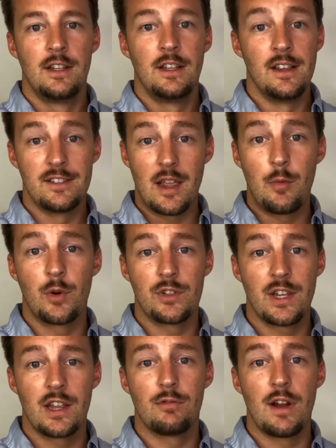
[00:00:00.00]
is able to
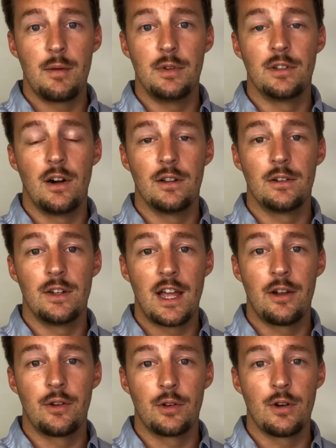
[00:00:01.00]
take Robbie Lawler
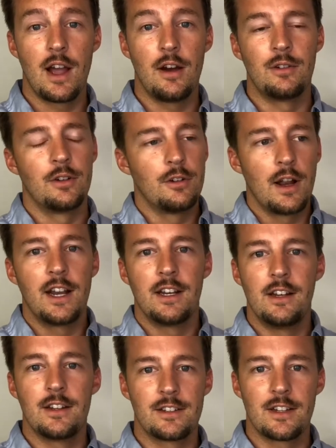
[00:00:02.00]
down to the ground, granted
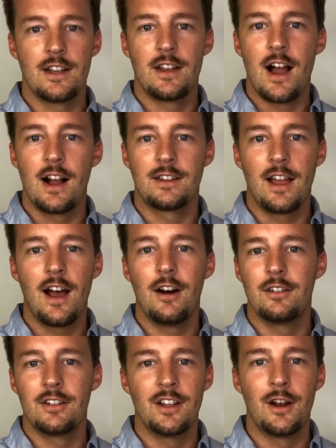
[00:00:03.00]
he doesn't get knocked
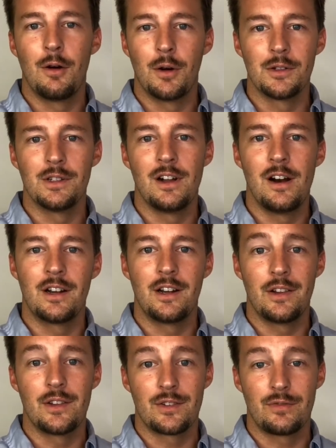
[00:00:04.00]
out, early on
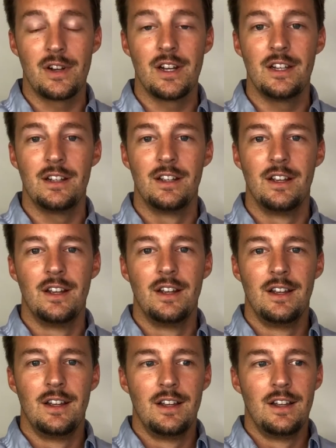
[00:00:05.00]
into this fight,
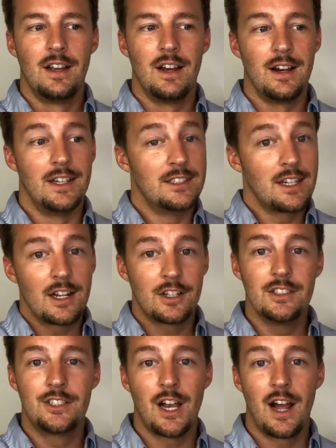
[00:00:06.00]
he's got a
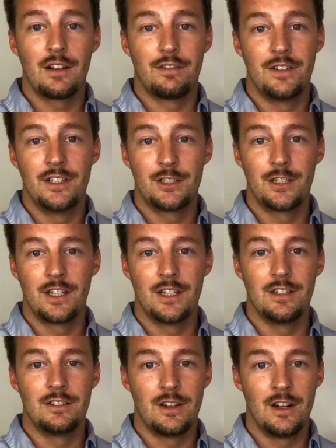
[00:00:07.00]
good shot at finishing
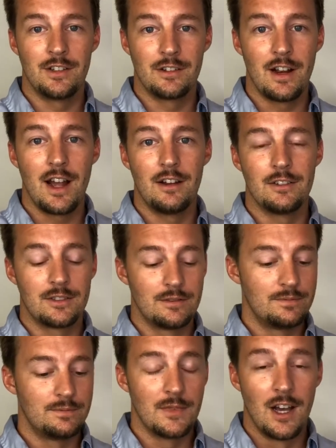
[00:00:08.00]
it on the ground,
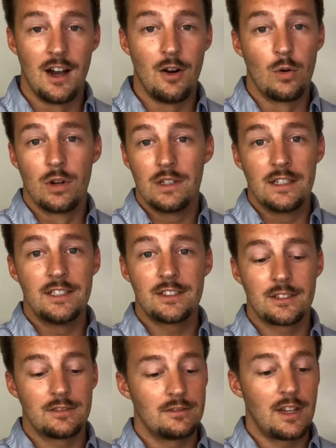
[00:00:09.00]
or at
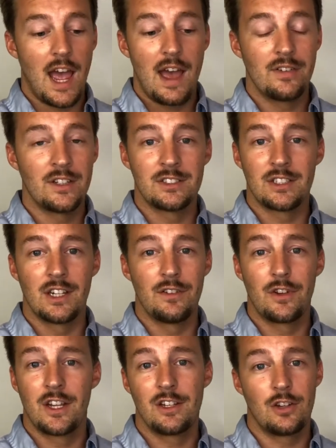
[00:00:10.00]
least having
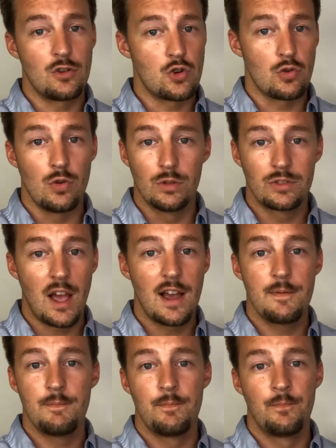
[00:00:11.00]
significant control
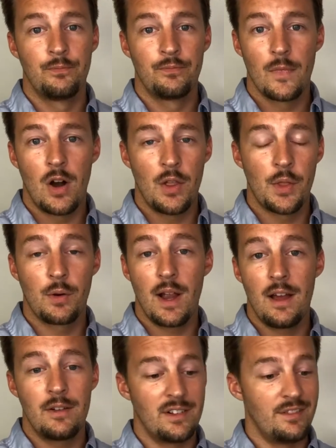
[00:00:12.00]
time on the
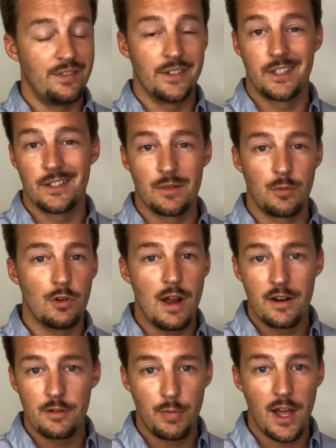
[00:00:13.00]
ground, inflicting some
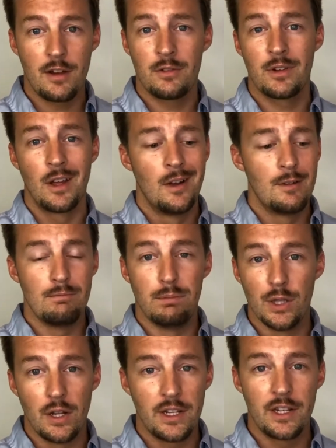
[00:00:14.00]
ground and pound,
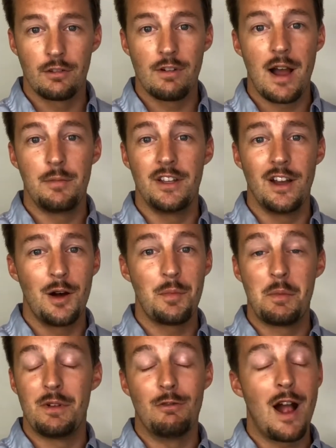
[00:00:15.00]
bloodying Robbie up.
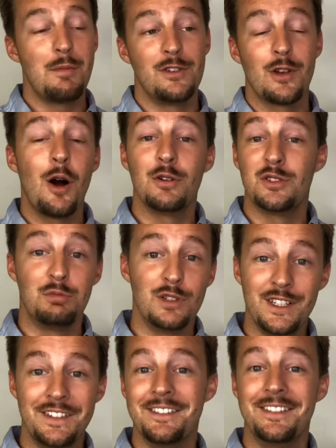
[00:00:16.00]
I mean, Robbie's always
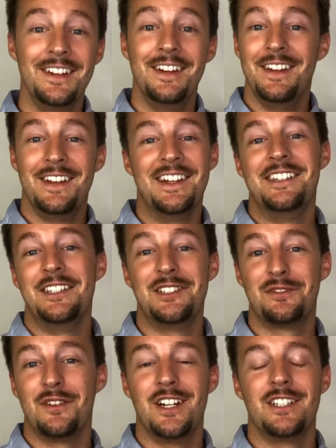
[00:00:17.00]
bleeding in
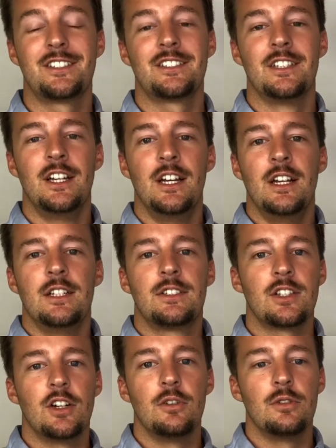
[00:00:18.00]
these fights.
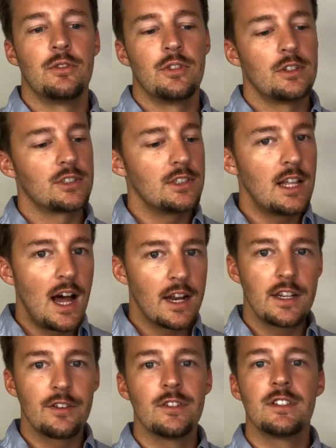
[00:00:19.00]
So there's a lot
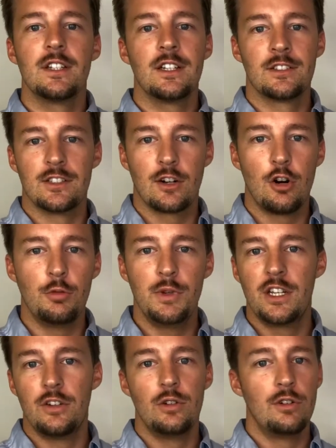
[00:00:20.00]
of different things that Colby
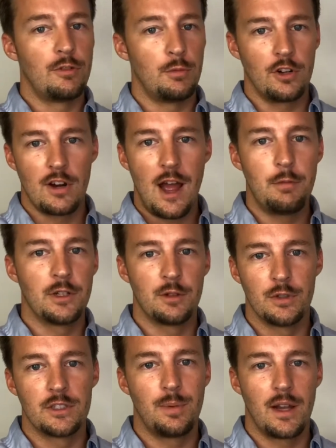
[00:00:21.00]
can do from a grappling
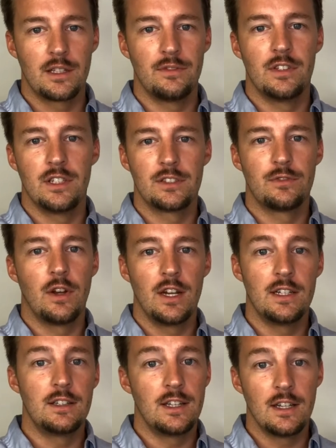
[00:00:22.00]
perspective in this
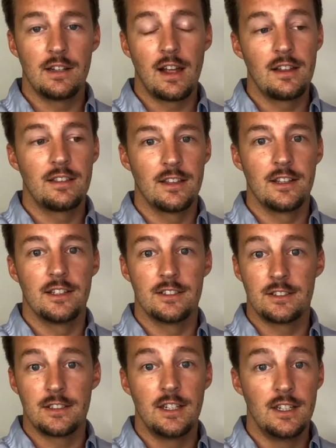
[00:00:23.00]
fight that I think
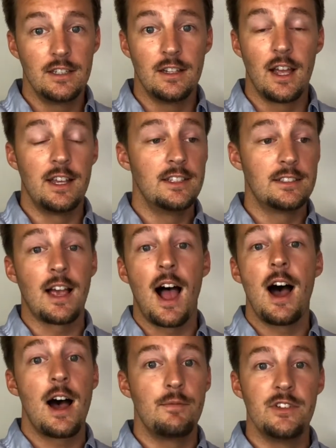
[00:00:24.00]
is his
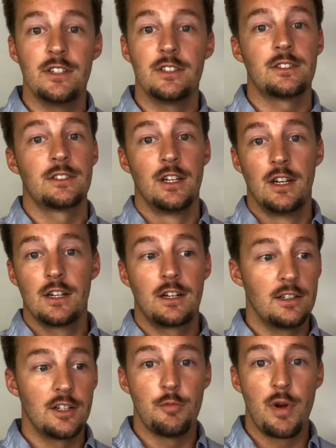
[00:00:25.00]
obvious
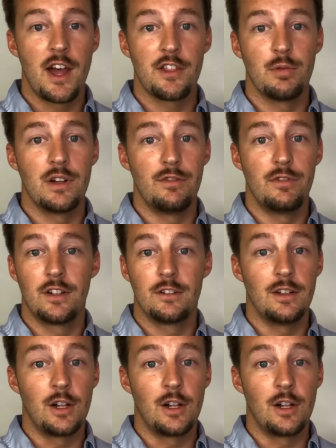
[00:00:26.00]
clear pathway to victory.